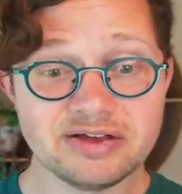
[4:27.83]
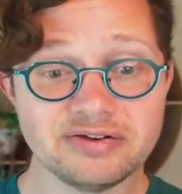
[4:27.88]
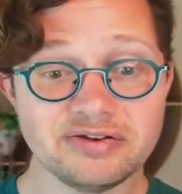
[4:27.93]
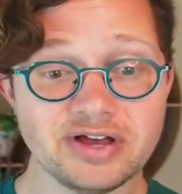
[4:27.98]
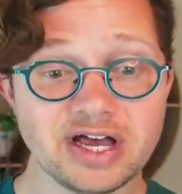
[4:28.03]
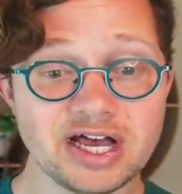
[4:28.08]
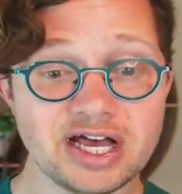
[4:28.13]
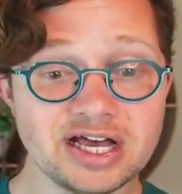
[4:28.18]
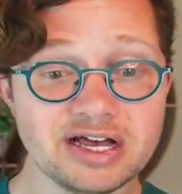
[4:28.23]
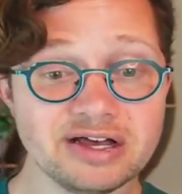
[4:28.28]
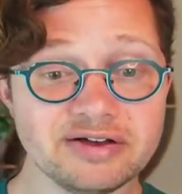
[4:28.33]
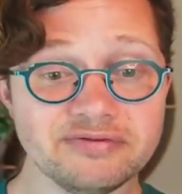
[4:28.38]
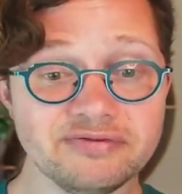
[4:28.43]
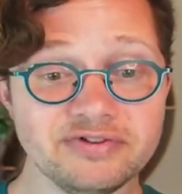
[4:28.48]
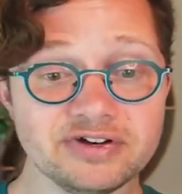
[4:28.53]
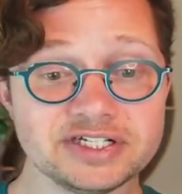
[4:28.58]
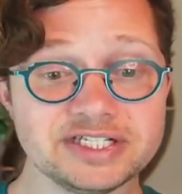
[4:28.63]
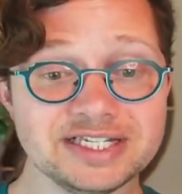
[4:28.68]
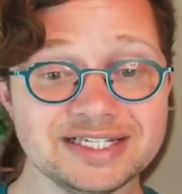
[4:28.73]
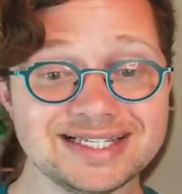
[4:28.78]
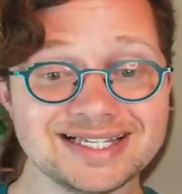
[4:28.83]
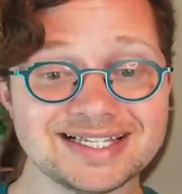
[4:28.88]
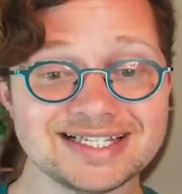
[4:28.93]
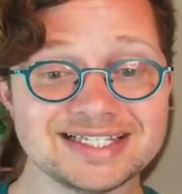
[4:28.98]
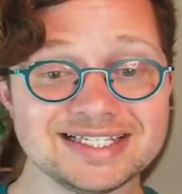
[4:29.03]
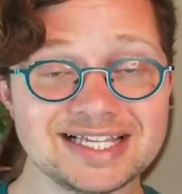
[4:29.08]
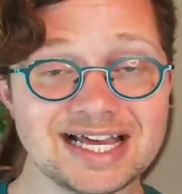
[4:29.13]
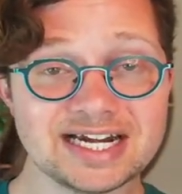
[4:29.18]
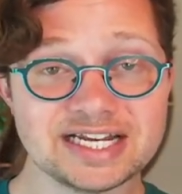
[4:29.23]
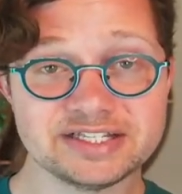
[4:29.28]
versus
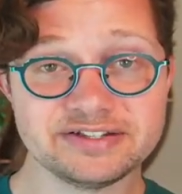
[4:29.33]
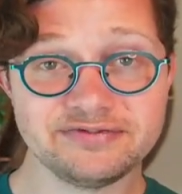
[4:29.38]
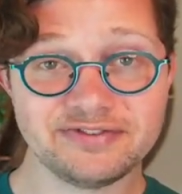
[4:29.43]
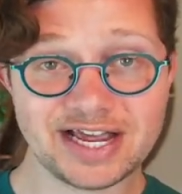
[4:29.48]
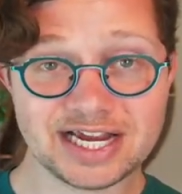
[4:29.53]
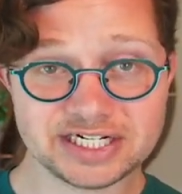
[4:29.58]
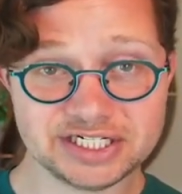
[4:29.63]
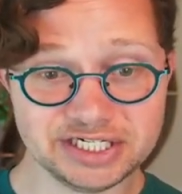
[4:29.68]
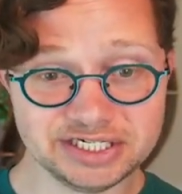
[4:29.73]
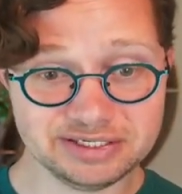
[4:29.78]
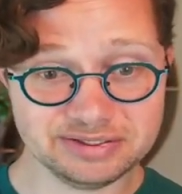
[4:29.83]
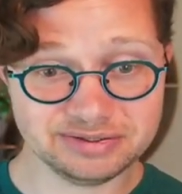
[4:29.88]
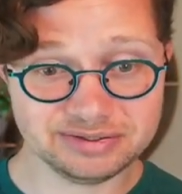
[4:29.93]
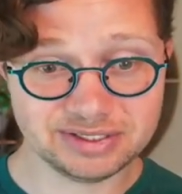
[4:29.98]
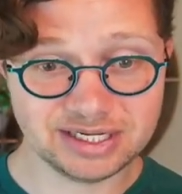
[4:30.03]
satisfaction.